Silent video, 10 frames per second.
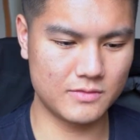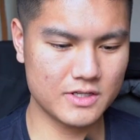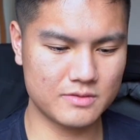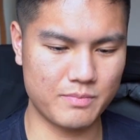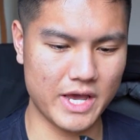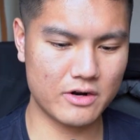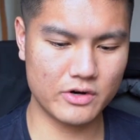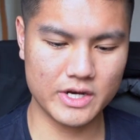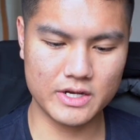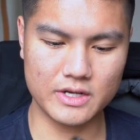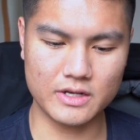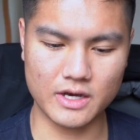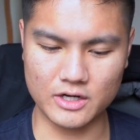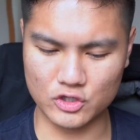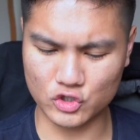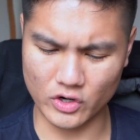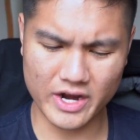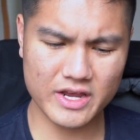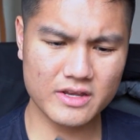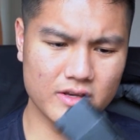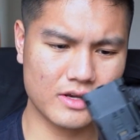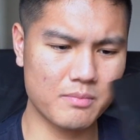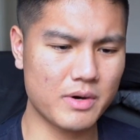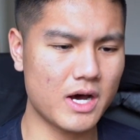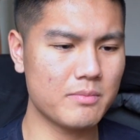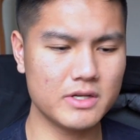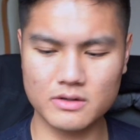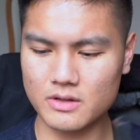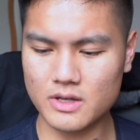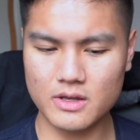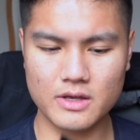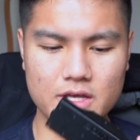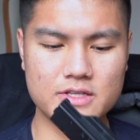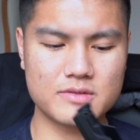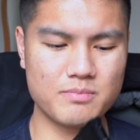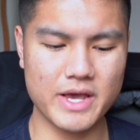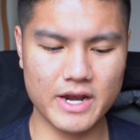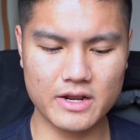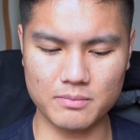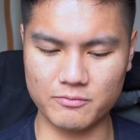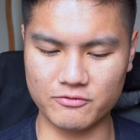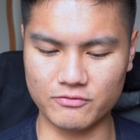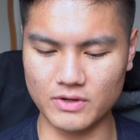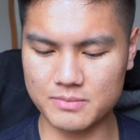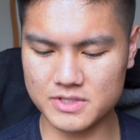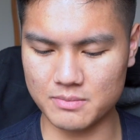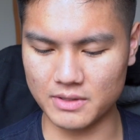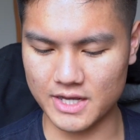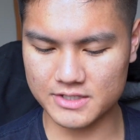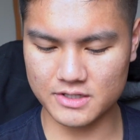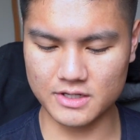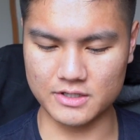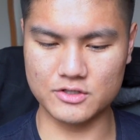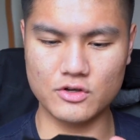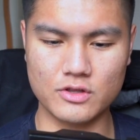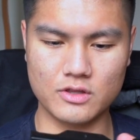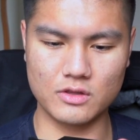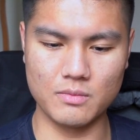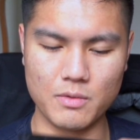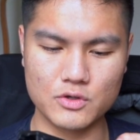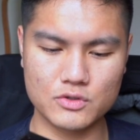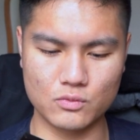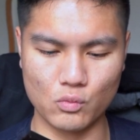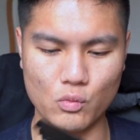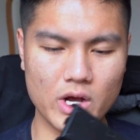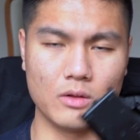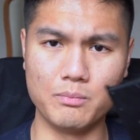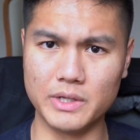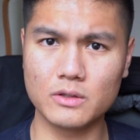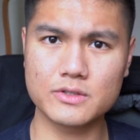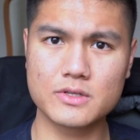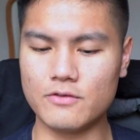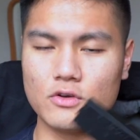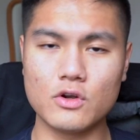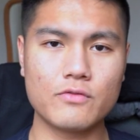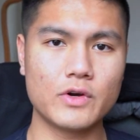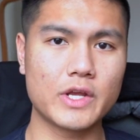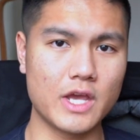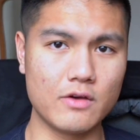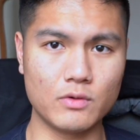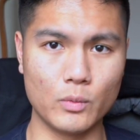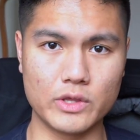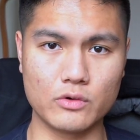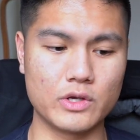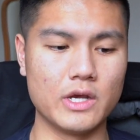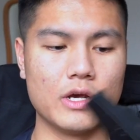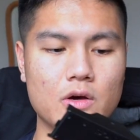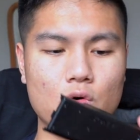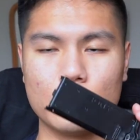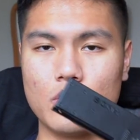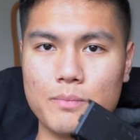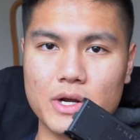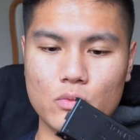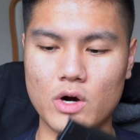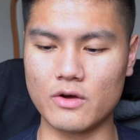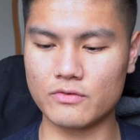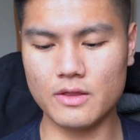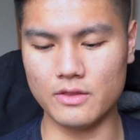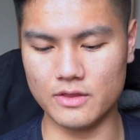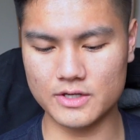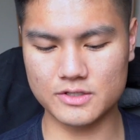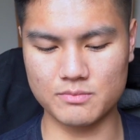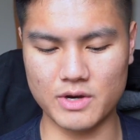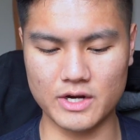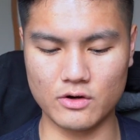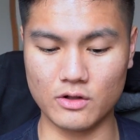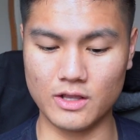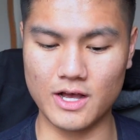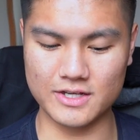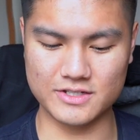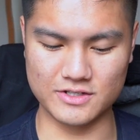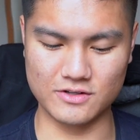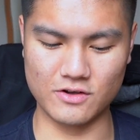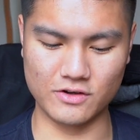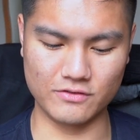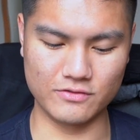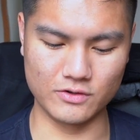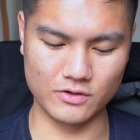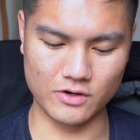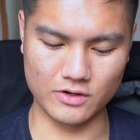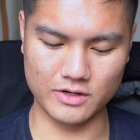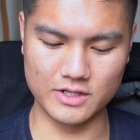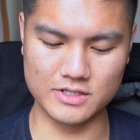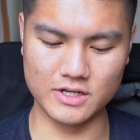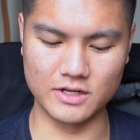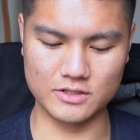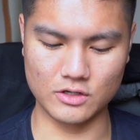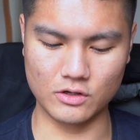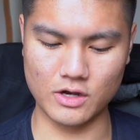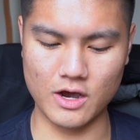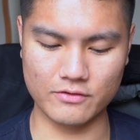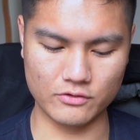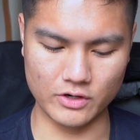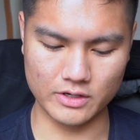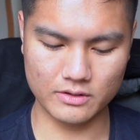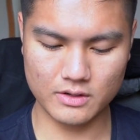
This battery kind of tray compartment, it's made out of flimsy plastic. It's not the most well built. If you're not very careful with your gear or you're a bit rough, this might not last as long if you're not intending to look after it.